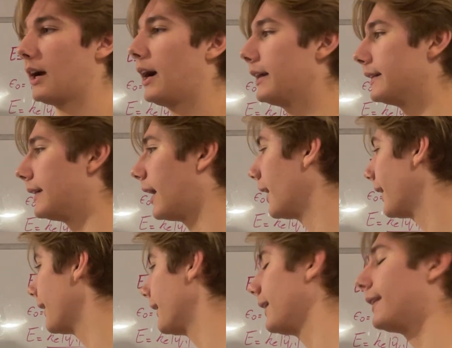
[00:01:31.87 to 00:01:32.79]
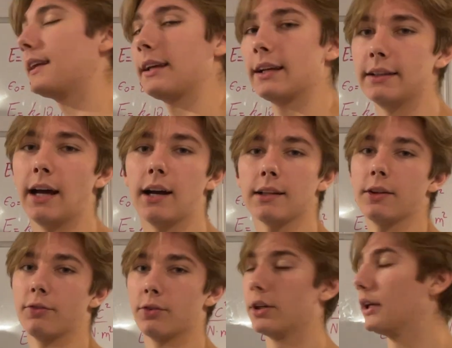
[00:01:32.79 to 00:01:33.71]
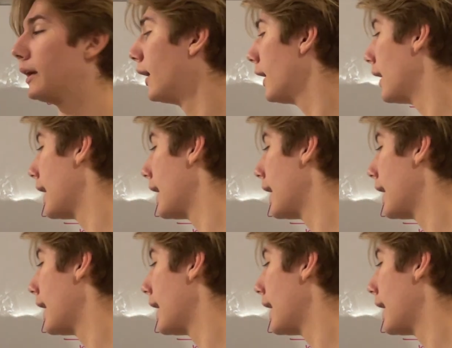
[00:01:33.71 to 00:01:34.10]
iodine, anything conductive really.